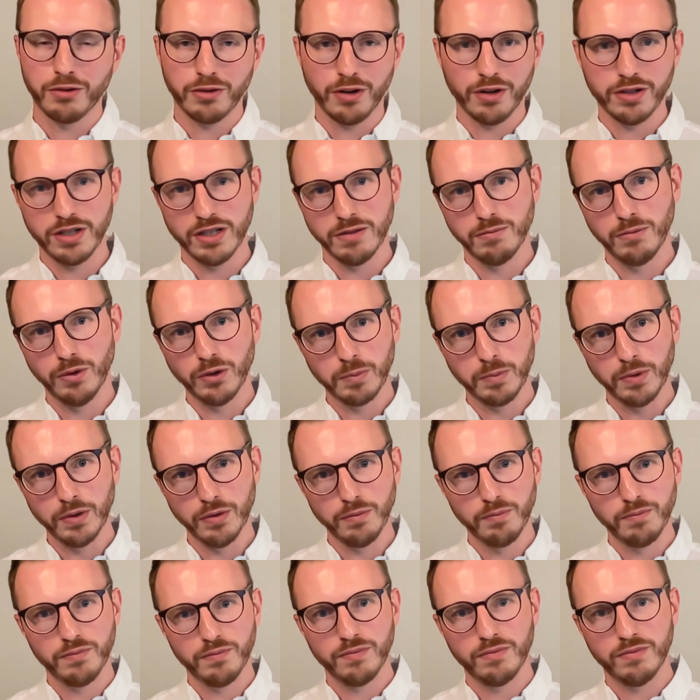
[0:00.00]
crosses
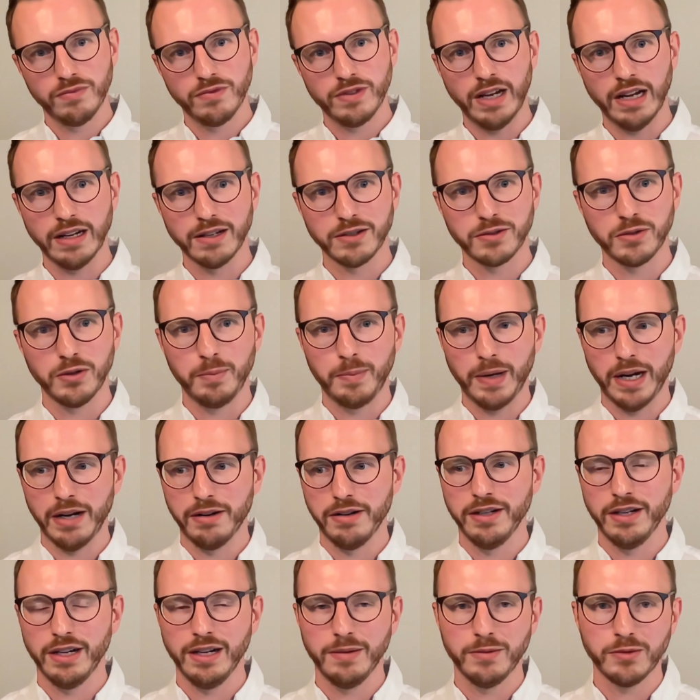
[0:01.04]
multiple tech sort of
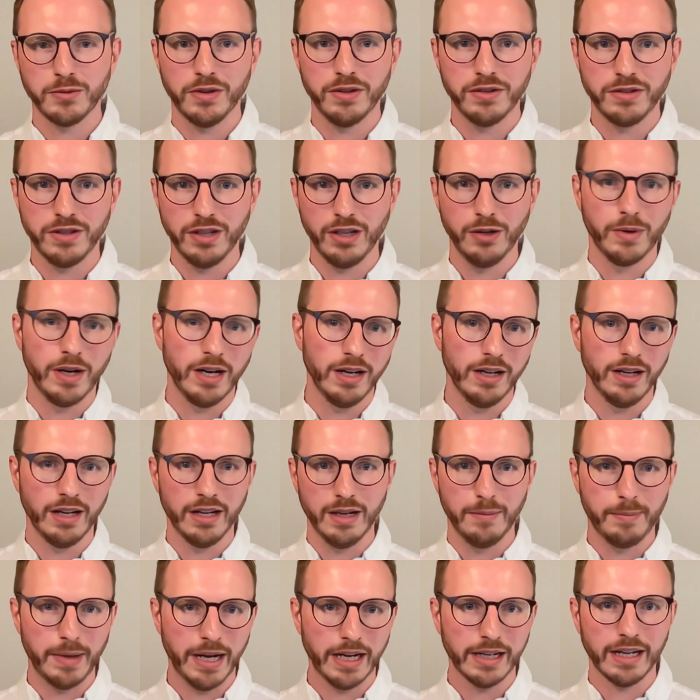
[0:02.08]
paradigms, whether it's the UI
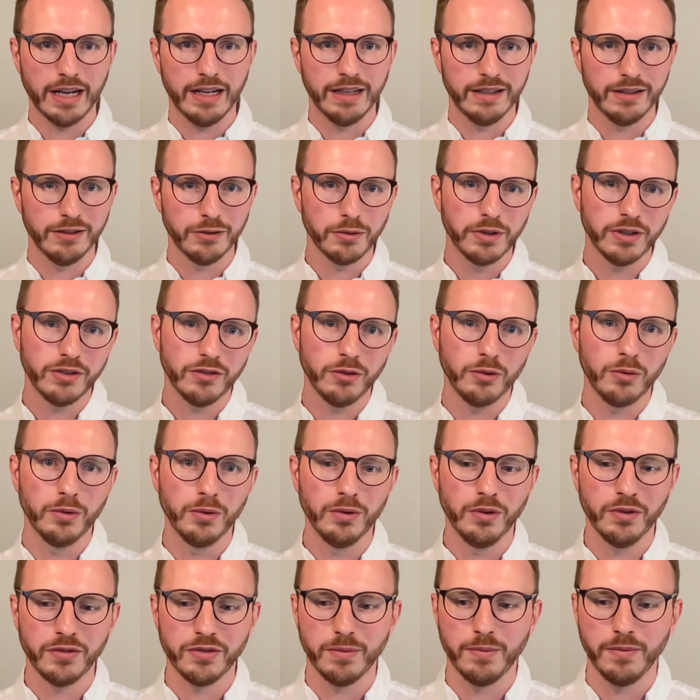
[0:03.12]
layer, back end, or a
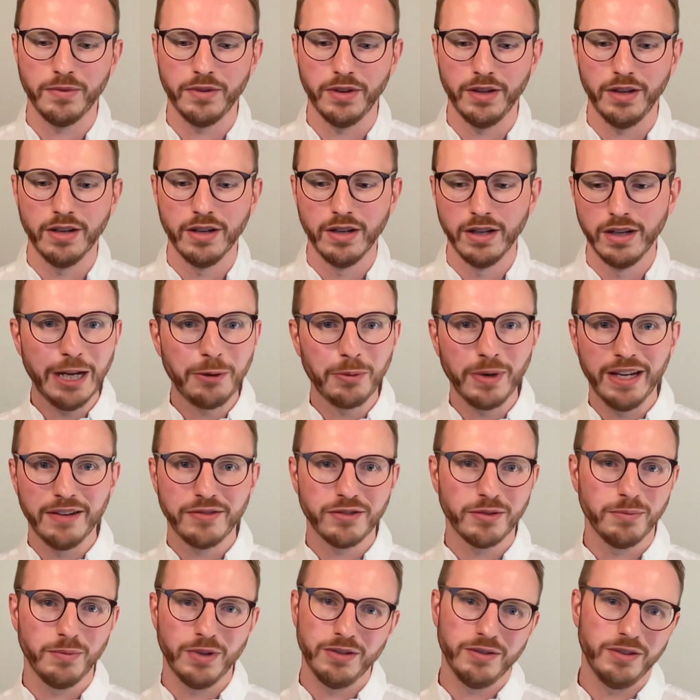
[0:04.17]
tool or something. Equally,
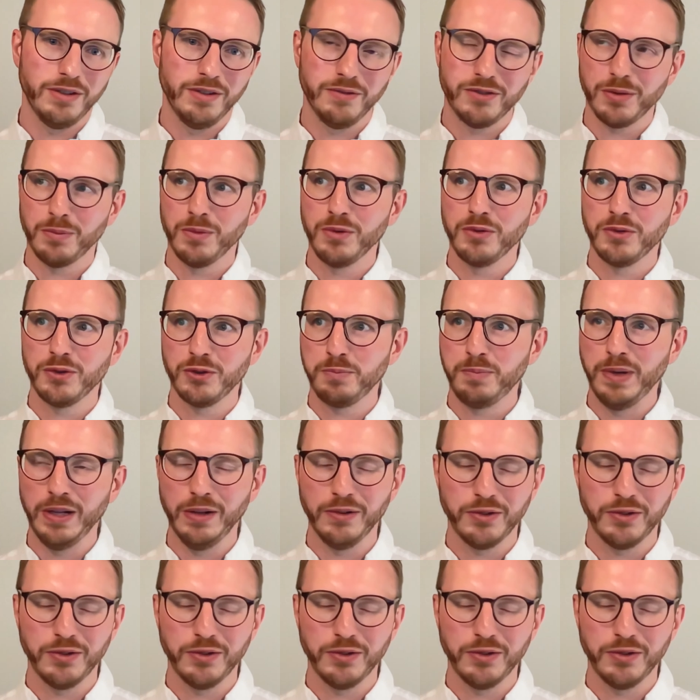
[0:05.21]
if someone's just